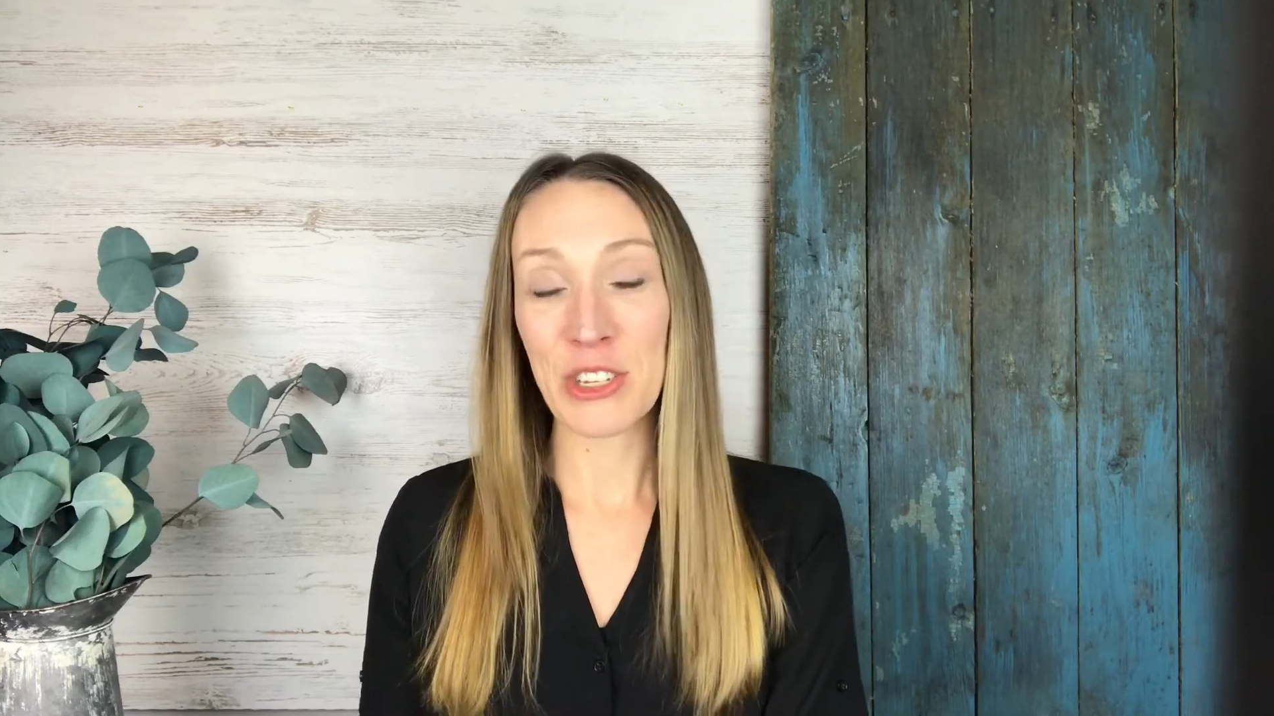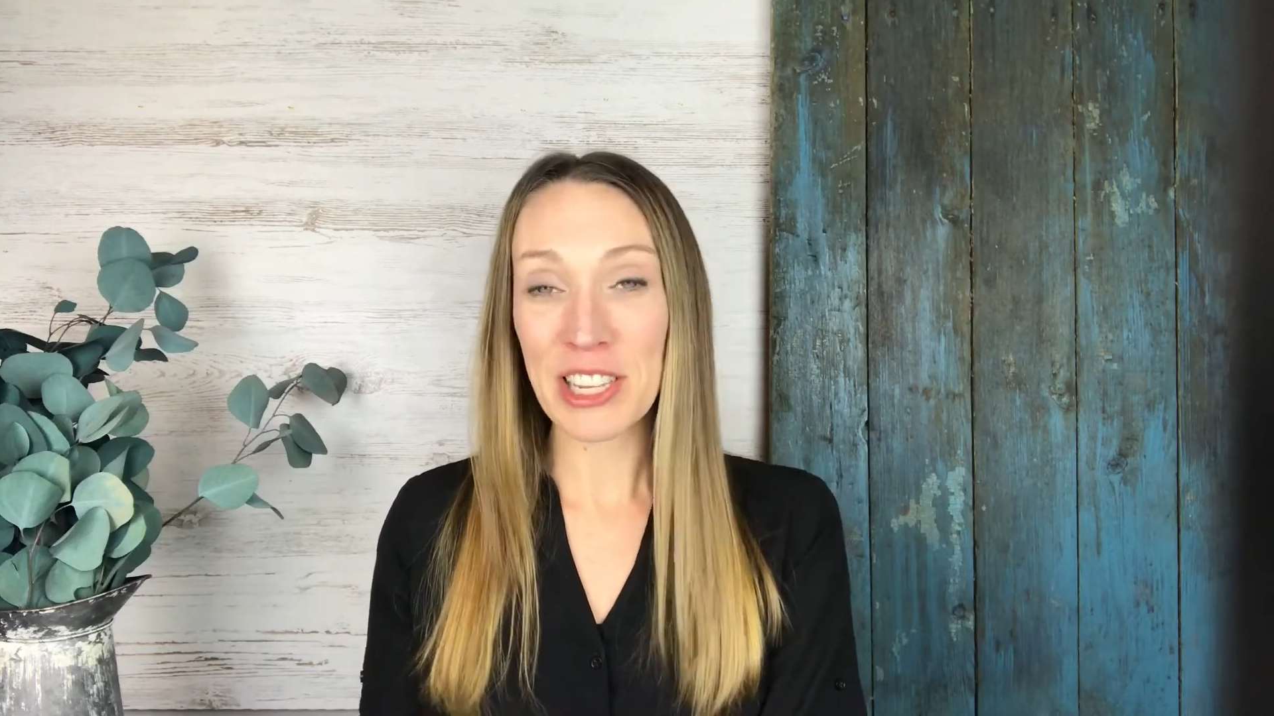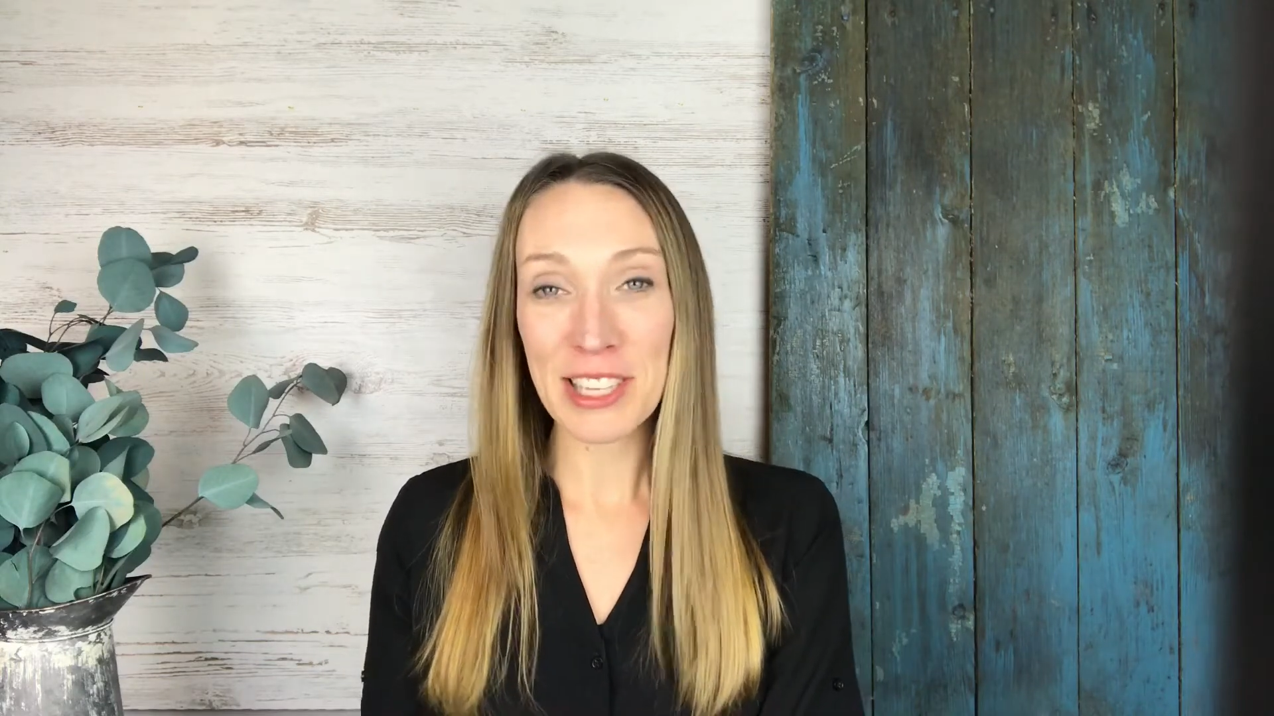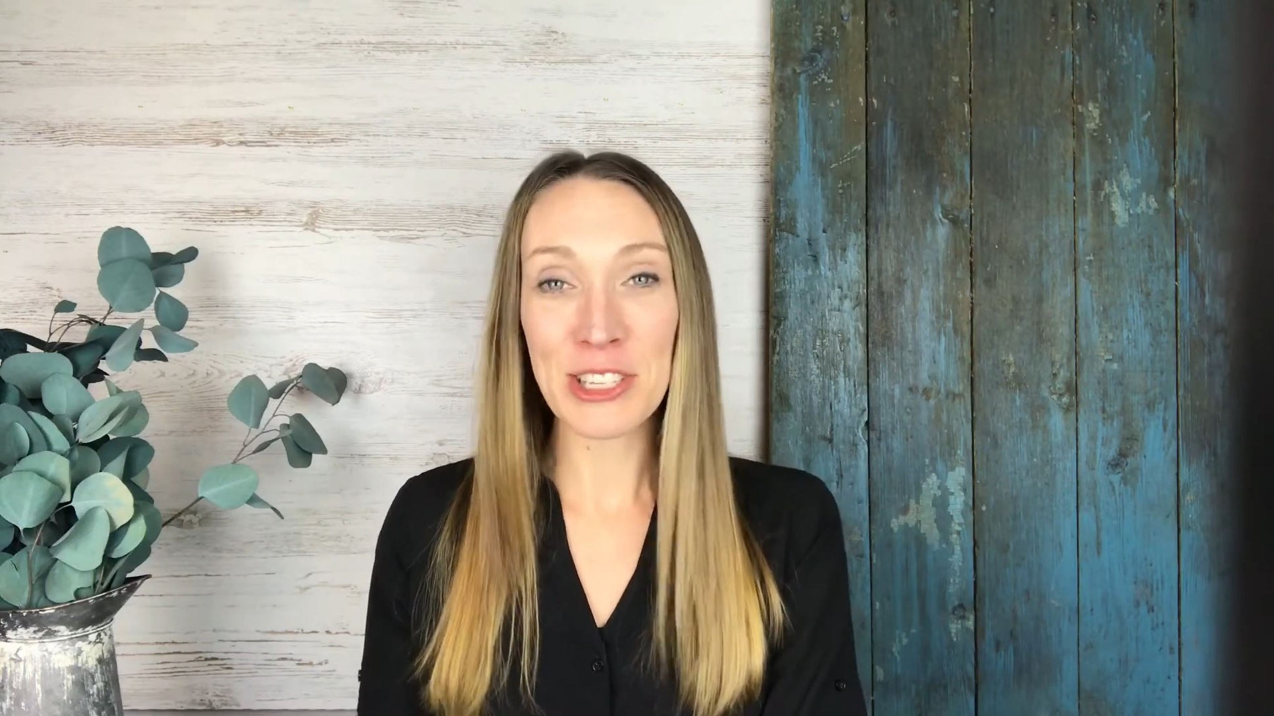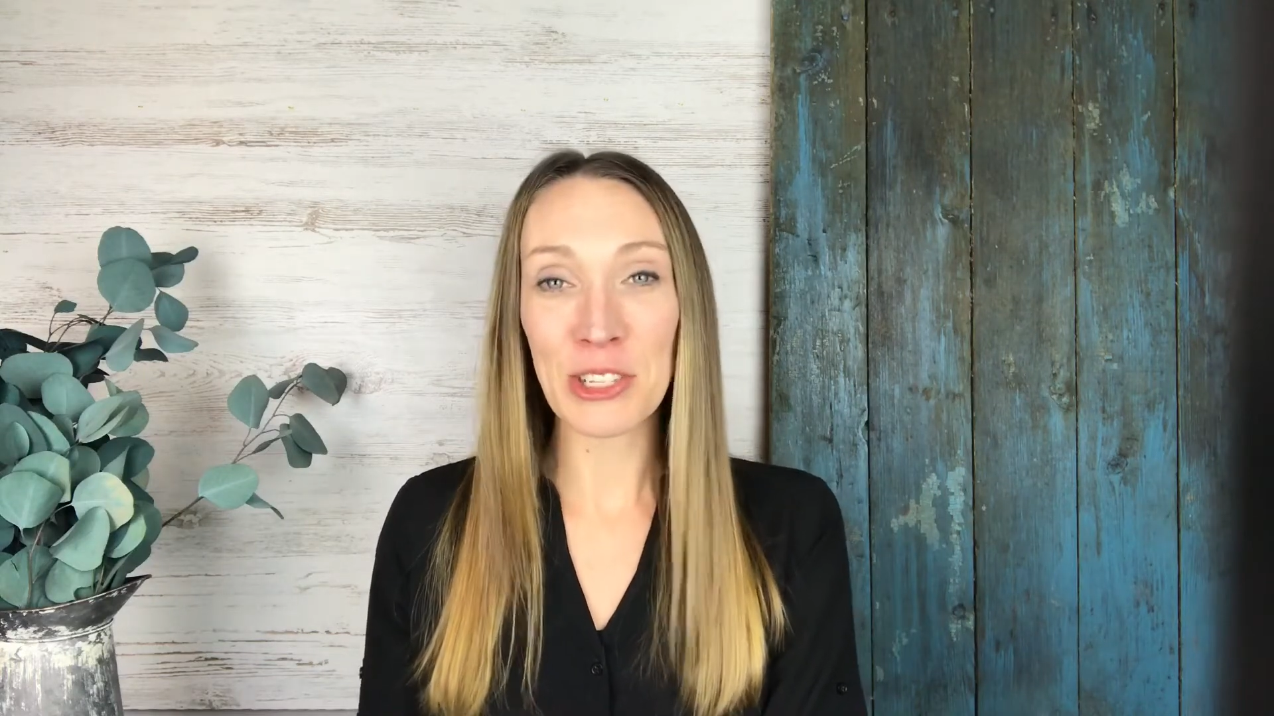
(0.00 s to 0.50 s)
Jesus